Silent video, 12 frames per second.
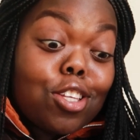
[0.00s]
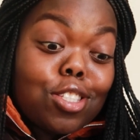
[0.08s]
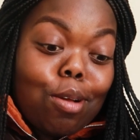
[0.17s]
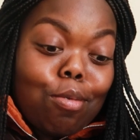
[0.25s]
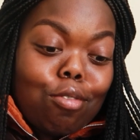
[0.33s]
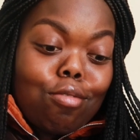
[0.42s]

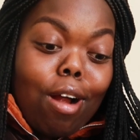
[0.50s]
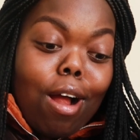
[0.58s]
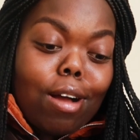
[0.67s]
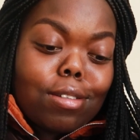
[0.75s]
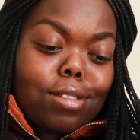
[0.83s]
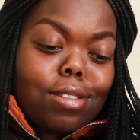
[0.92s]
some
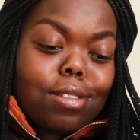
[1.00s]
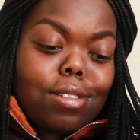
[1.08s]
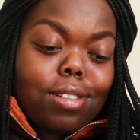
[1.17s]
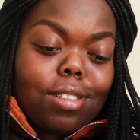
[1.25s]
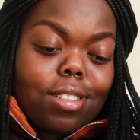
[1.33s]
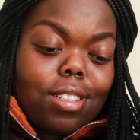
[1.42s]
Crocs,
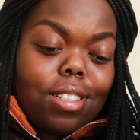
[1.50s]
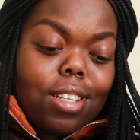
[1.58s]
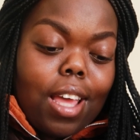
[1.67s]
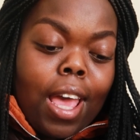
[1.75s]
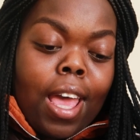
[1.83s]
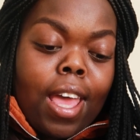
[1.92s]

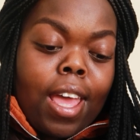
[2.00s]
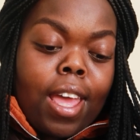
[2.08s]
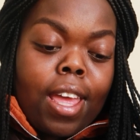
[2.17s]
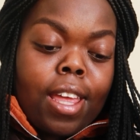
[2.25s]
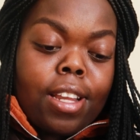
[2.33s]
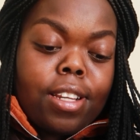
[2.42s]

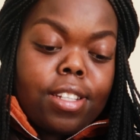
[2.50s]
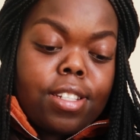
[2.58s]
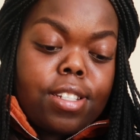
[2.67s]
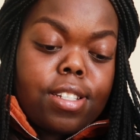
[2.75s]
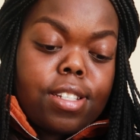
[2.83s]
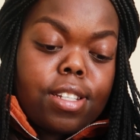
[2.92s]
and
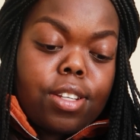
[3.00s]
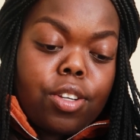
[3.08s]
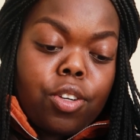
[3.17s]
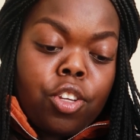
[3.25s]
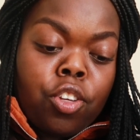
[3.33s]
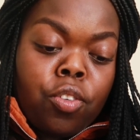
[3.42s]

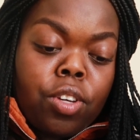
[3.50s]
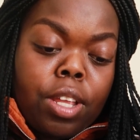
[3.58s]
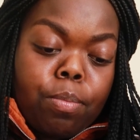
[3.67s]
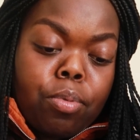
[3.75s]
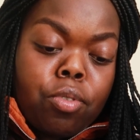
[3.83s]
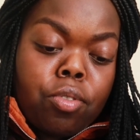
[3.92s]
you
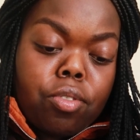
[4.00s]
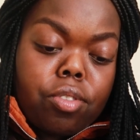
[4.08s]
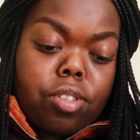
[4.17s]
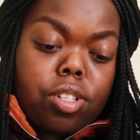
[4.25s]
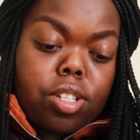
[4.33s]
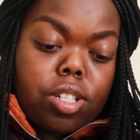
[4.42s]
can
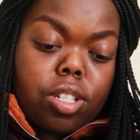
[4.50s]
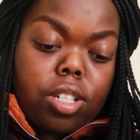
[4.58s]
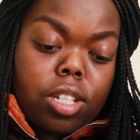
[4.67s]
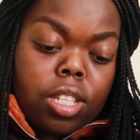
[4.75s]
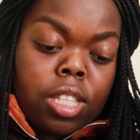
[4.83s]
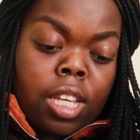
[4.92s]
put
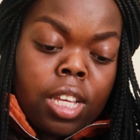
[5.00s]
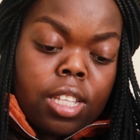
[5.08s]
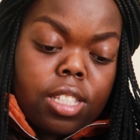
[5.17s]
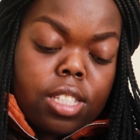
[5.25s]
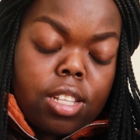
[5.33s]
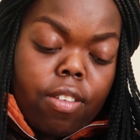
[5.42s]

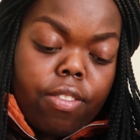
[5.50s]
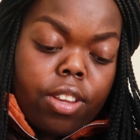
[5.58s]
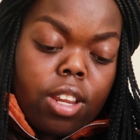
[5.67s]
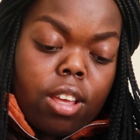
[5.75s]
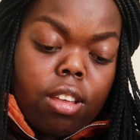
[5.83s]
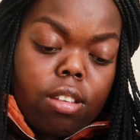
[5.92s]
these stuff
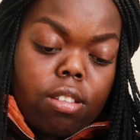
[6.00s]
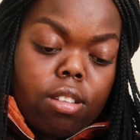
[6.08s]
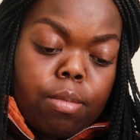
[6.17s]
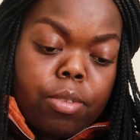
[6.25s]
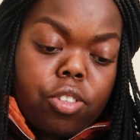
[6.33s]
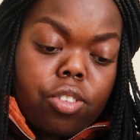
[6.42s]
in there.
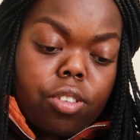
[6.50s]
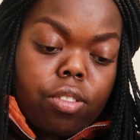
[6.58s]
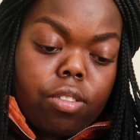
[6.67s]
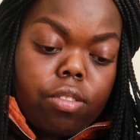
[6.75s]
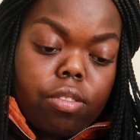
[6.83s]
Let me show you.